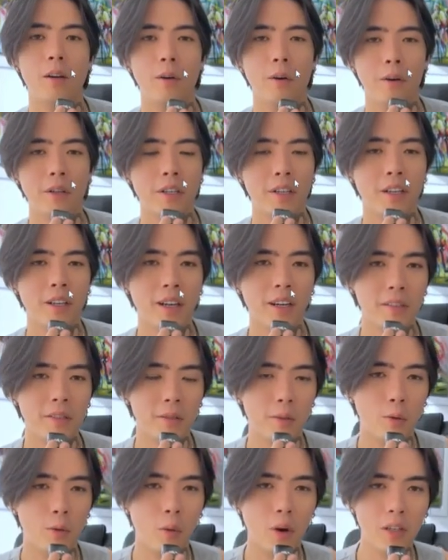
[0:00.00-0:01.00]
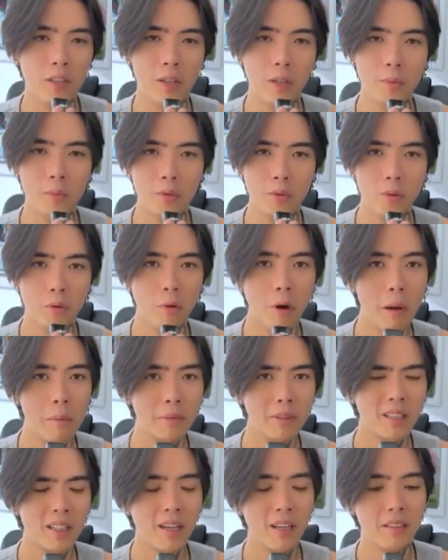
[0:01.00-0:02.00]
Okay guys, so welcome to the
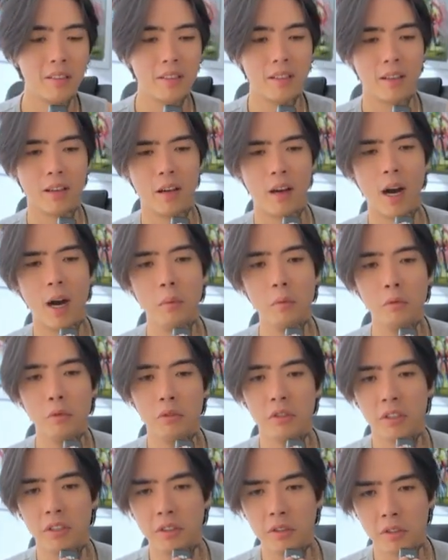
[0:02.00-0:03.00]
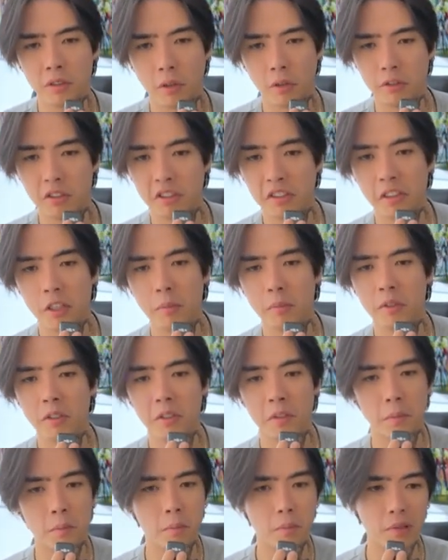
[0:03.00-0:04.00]
website I'm using. So its name
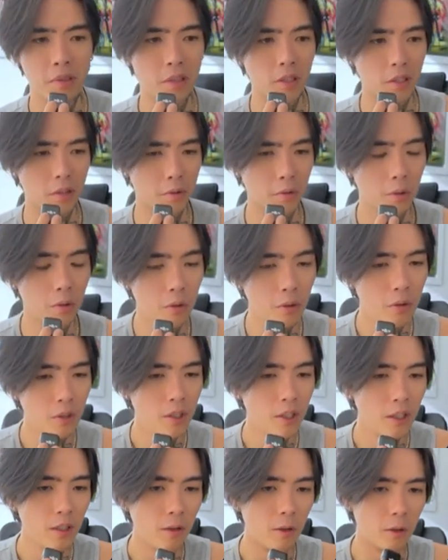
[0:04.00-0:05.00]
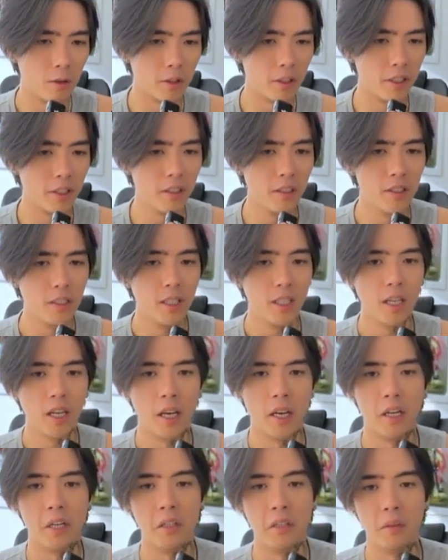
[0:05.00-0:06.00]
is PYKASO. Okay.
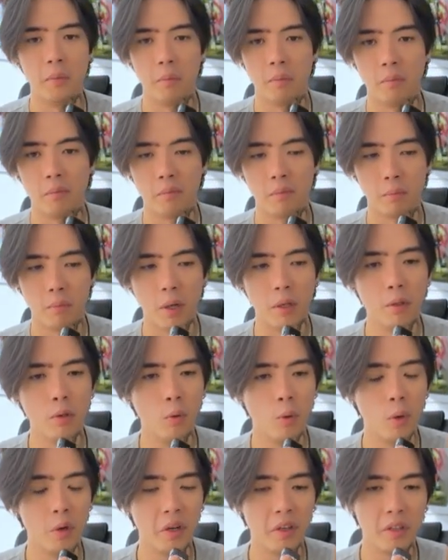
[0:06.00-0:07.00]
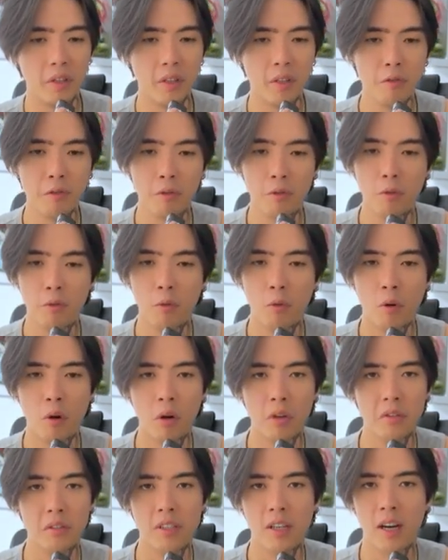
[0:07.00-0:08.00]
And by the way, if you
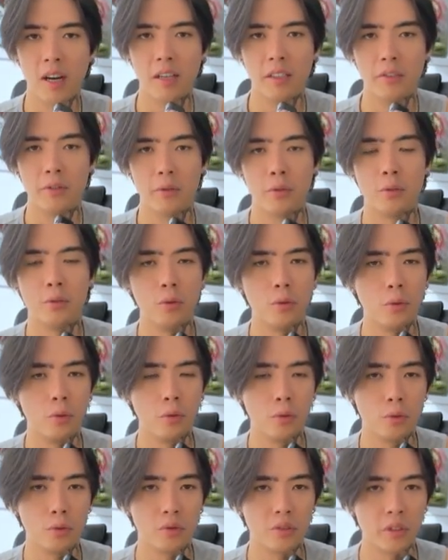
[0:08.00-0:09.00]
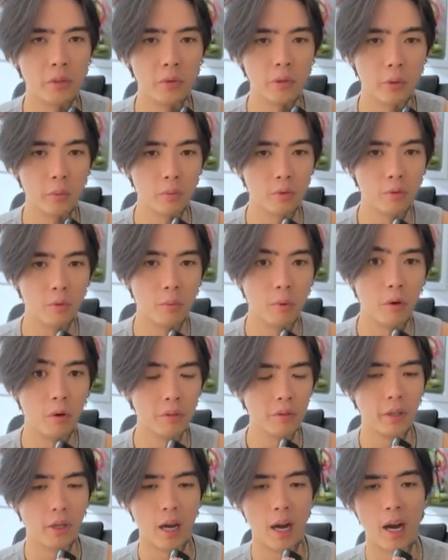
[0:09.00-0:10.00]
want guys to send some
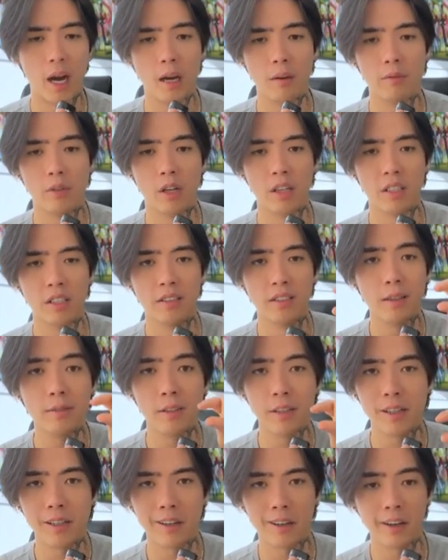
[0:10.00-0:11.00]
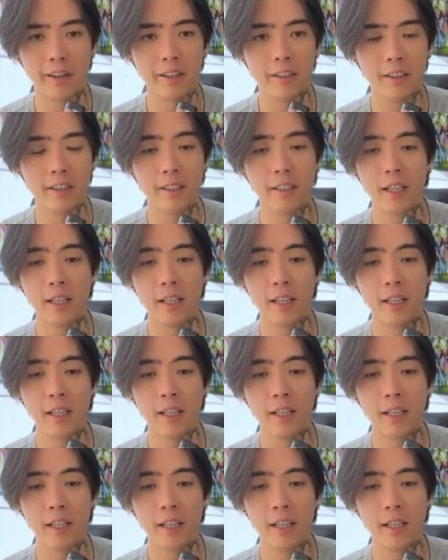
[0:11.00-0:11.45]
support, I have an affiliate link.